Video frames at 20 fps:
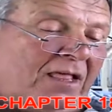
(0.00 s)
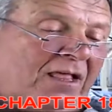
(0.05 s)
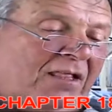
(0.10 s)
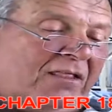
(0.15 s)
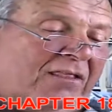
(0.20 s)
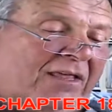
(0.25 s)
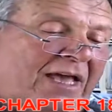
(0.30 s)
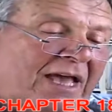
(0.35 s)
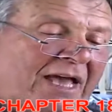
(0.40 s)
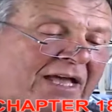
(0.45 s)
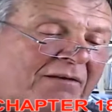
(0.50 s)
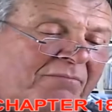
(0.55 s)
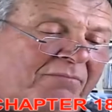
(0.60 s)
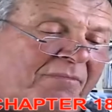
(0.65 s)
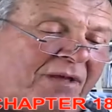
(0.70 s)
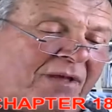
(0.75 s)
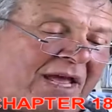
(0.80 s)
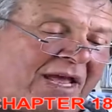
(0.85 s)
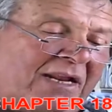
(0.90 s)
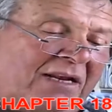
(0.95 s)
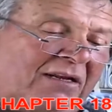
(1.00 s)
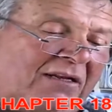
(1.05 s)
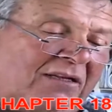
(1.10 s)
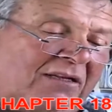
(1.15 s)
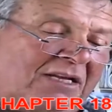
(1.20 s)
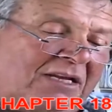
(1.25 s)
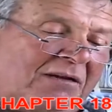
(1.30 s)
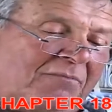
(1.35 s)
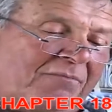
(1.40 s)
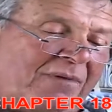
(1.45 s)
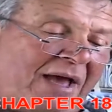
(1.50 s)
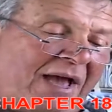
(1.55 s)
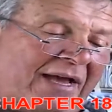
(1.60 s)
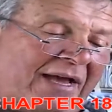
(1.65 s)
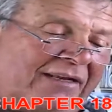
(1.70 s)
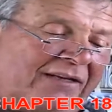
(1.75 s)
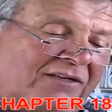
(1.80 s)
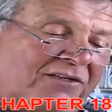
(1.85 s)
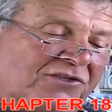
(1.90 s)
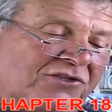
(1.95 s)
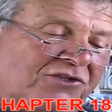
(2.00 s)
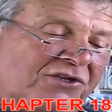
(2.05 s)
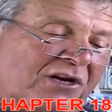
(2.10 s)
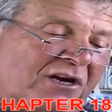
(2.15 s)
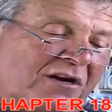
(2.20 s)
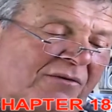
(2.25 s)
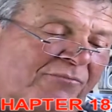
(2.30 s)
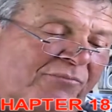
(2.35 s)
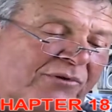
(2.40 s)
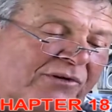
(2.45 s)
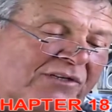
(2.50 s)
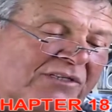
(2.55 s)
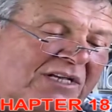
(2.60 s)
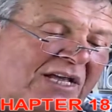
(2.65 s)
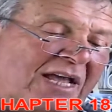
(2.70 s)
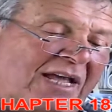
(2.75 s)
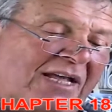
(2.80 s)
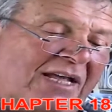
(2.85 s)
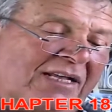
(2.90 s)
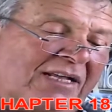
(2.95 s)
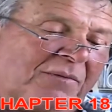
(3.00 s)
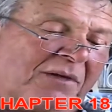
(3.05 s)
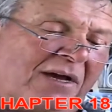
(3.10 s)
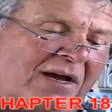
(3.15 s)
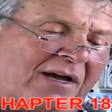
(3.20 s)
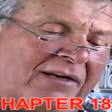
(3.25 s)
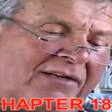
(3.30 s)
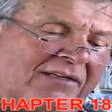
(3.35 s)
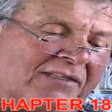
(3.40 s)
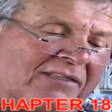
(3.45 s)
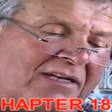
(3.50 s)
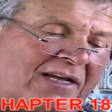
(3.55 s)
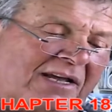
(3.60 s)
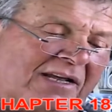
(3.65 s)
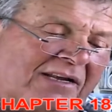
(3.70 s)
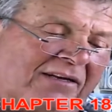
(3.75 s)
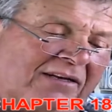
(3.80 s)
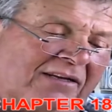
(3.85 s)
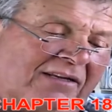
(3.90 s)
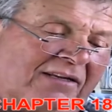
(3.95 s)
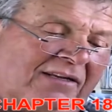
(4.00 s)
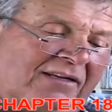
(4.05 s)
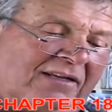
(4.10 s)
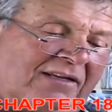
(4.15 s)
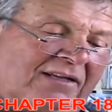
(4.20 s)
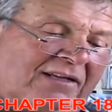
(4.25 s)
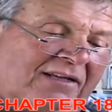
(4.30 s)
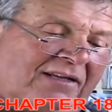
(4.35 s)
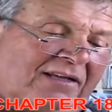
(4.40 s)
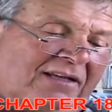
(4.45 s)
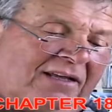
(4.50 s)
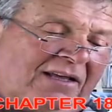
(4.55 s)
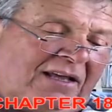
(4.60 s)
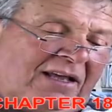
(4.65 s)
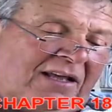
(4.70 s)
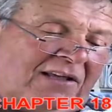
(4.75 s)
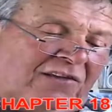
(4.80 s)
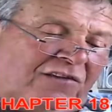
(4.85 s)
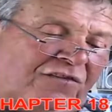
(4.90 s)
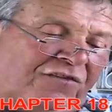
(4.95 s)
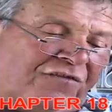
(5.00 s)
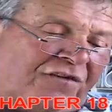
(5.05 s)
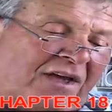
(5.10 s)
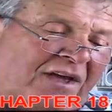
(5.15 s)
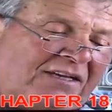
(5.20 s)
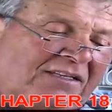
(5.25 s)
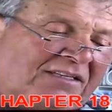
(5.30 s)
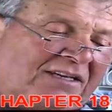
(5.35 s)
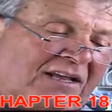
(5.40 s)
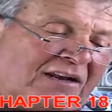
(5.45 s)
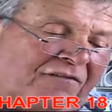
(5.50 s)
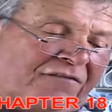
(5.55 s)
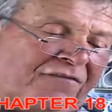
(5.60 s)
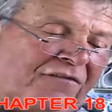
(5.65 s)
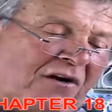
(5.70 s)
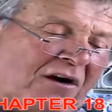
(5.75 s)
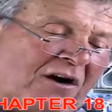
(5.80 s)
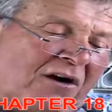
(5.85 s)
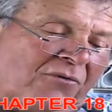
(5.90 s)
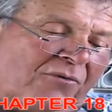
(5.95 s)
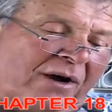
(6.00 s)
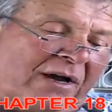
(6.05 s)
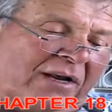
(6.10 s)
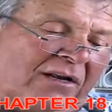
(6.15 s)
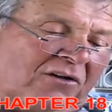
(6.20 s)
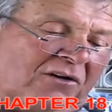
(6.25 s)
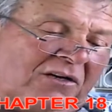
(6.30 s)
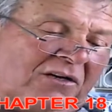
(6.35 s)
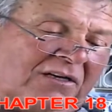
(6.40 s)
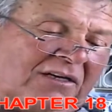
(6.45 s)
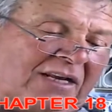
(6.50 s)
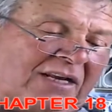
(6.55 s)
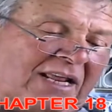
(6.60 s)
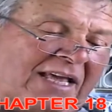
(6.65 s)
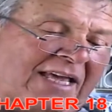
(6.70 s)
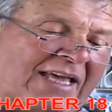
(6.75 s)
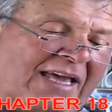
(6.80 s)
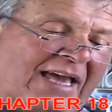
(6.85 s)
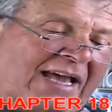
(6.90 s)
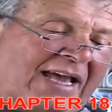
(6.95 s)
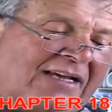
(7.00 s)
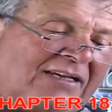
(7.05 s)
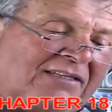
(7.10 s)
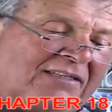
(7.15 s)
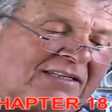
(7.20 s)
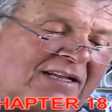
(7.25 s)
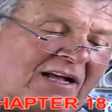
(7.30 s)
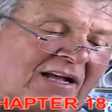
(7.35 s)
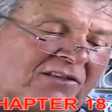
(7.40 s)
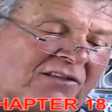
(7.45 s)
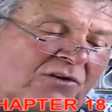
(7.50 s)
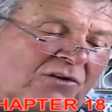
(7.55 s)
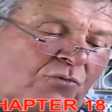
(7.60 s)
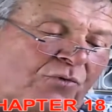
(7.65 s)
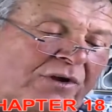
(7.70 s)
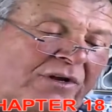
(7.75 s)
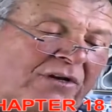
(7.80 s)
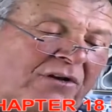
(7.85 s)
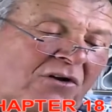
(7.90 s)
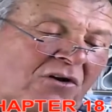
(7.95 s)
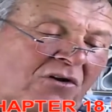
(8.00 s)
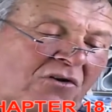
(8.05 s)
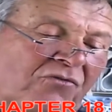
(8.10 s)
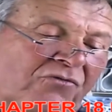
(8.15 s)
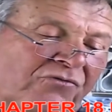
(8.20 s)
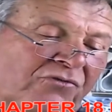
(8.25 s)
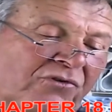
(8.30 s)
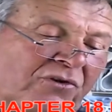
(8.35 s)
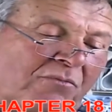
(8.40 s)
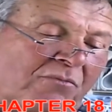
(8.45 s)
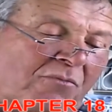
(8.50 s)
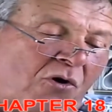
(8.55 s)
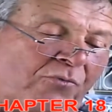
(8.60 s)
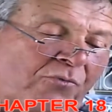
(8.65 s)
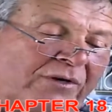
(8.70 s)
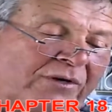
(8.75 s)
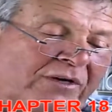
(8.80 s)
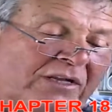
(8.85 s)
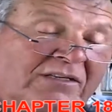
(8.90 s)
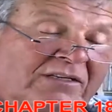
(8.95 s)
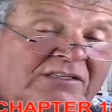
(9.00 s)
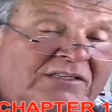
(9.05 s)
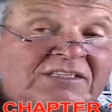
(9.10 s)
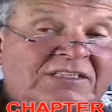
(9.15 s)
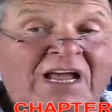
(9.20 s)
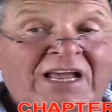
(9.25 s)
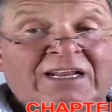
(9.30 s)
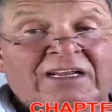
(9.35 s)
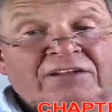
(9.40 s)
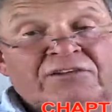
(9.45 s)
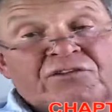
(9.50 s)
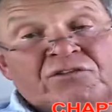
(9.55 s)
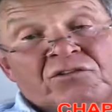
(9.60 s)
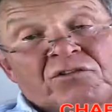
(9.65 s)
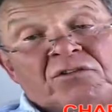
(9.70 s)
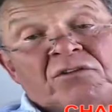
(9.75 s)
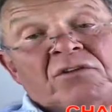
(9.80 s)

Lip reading: The head man leaned back in his chair and put his hands behind his head. His face had a faraway look, and he gazed out the window for a moment in silence.